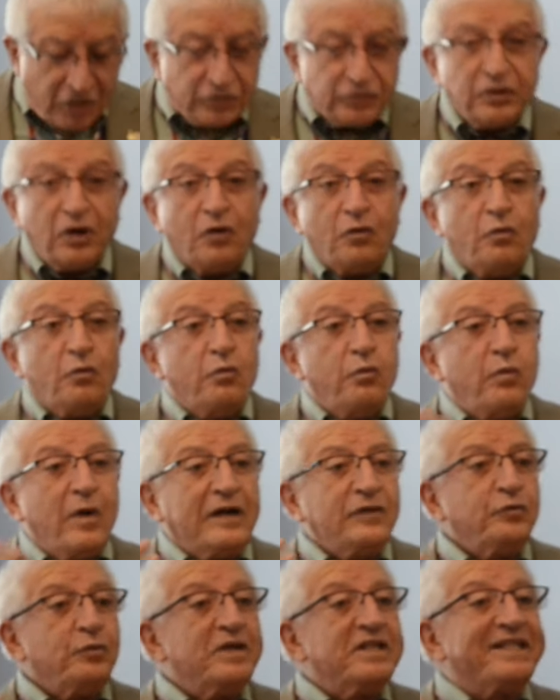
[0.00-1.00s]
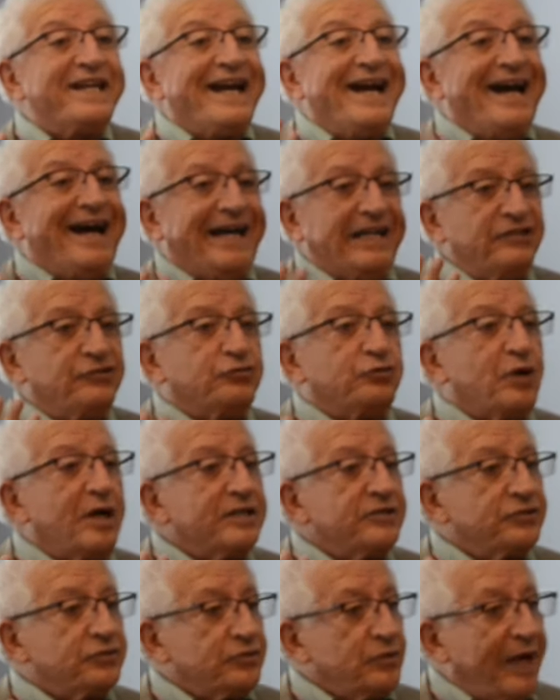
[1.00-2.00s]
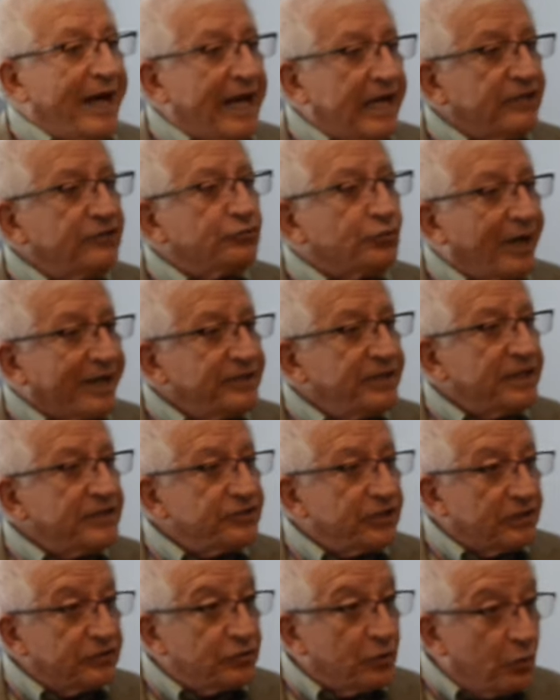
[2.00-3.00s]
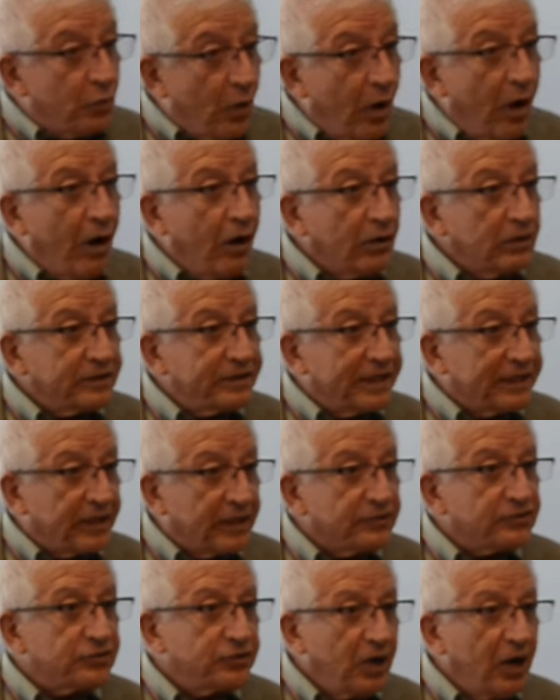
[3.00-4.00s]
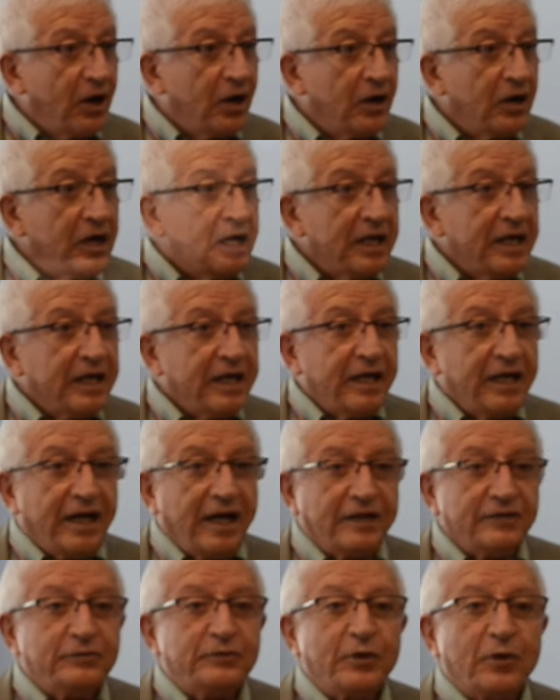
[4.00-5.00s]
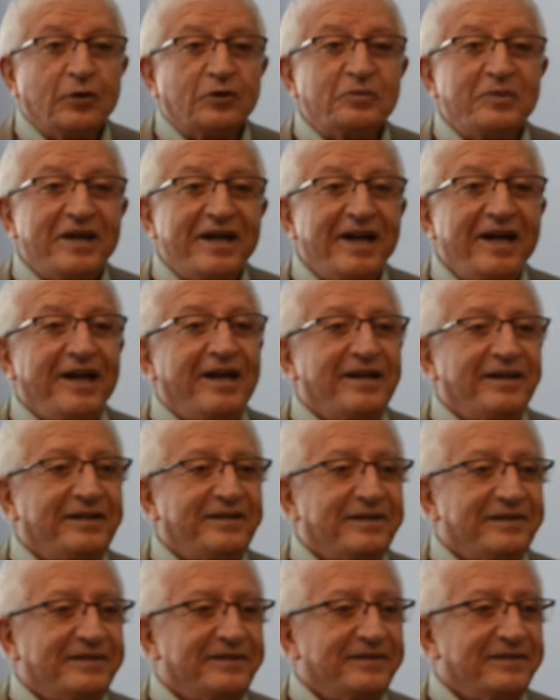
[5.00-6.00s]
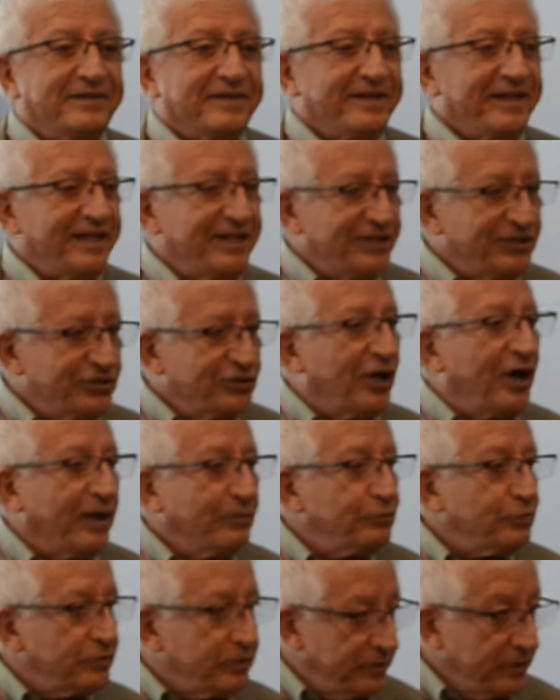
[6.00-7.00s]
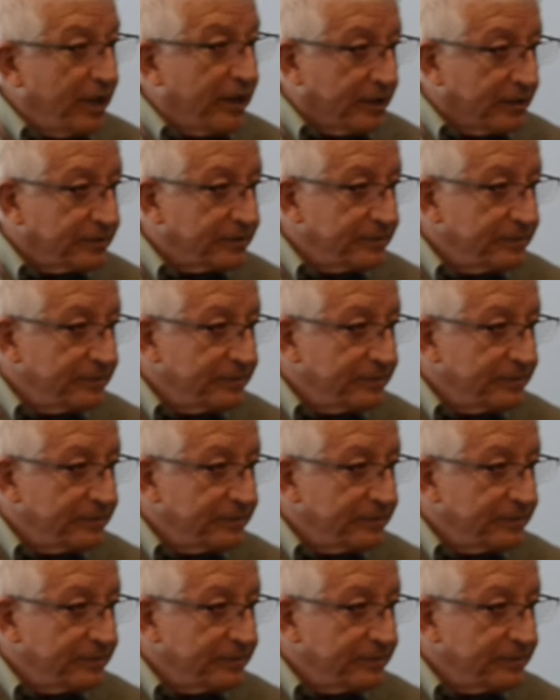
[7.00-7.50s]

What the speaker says: So, what were the handwritings on the wall that I saw and told me, hey, it is time to retire?